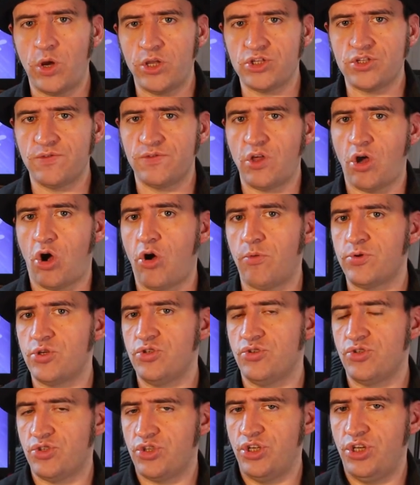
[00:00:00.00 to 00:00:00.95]
which of the
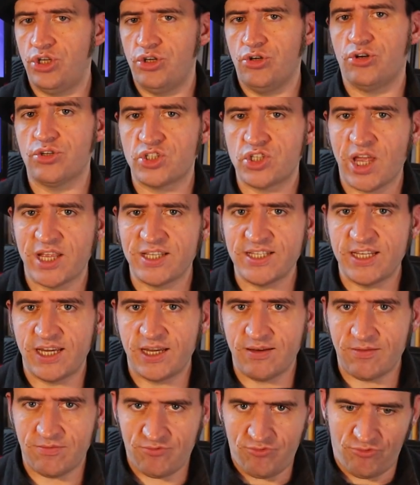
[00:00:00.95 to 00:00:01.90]
options that you're
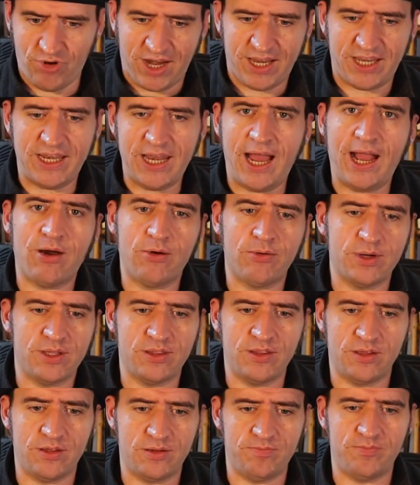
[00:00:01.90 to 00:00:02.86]
setting right now
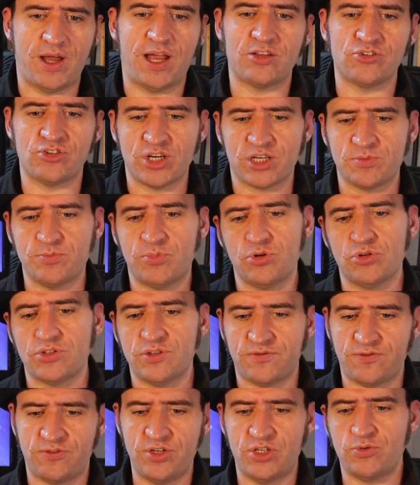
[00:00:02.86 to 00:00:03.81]
in the batch
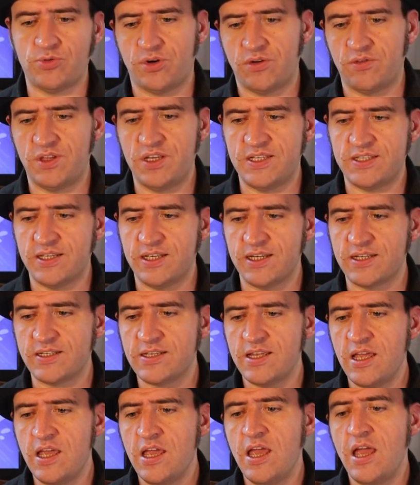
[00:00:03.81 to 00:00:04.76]
exporter for each one of these
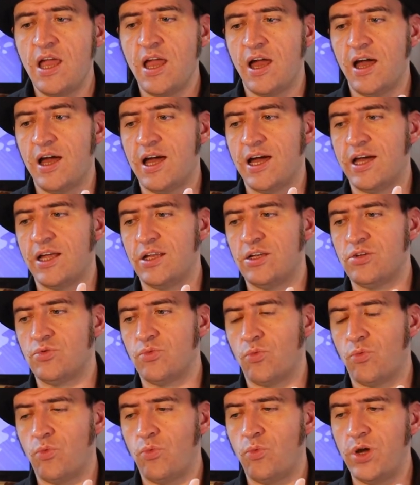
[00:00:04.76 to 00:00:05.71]
things,
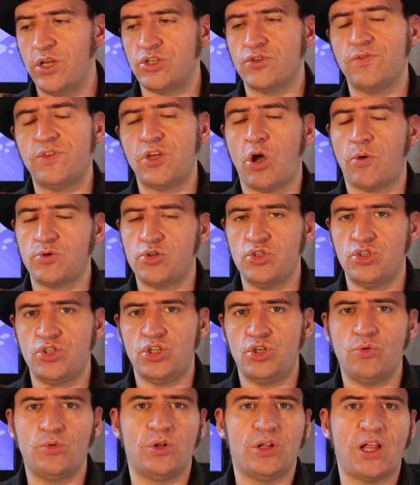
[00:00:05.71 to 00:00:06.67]
and which of the
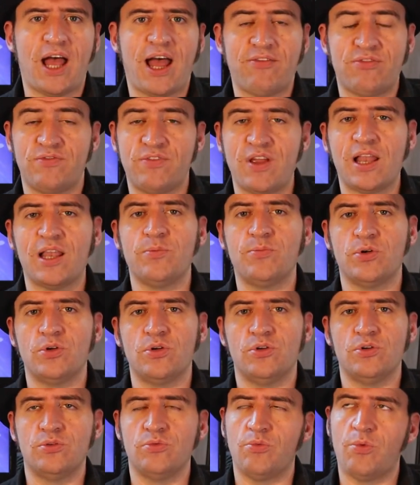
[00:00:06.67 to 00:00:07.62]
options you will have
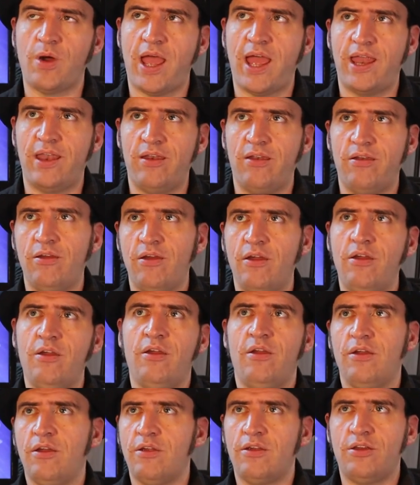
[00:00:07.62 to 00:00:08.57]
available when
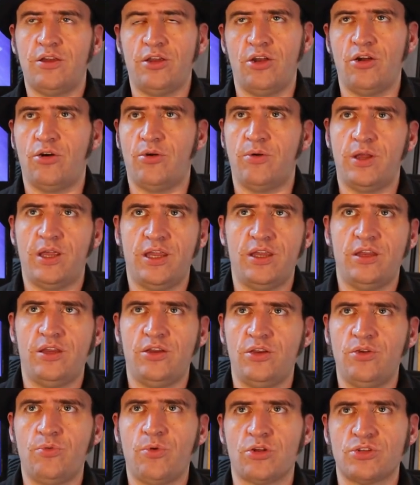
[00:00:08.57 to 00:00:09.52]

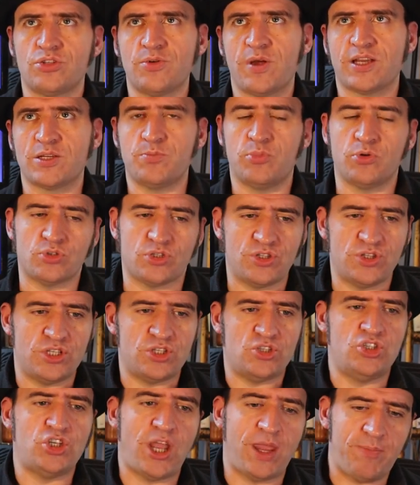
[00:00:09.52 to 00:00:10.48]
you want to export to
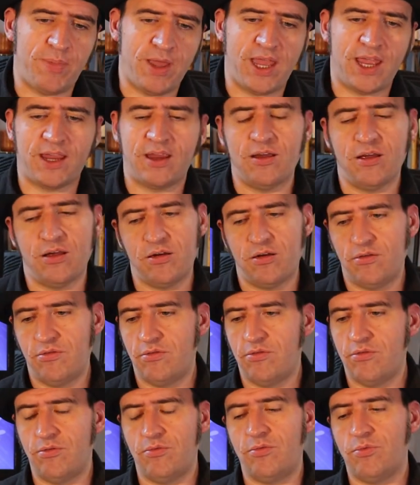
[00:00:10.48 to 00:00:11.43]
this JPEG
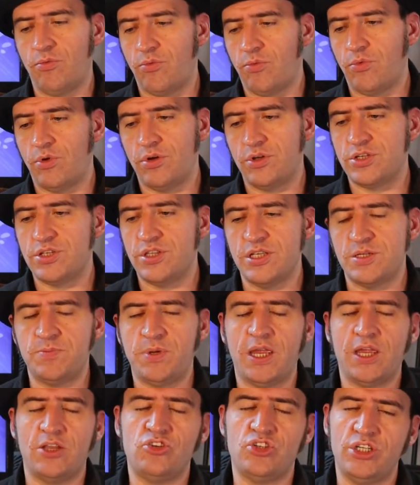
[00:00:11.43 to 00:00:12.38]
and to this
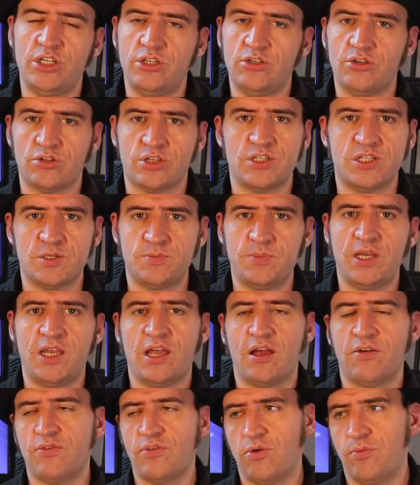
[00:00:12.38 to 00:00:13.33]
PNG or to this
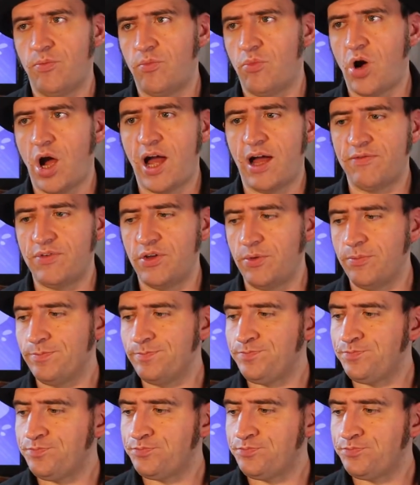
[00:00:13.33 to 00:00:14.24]
PDF or what have you.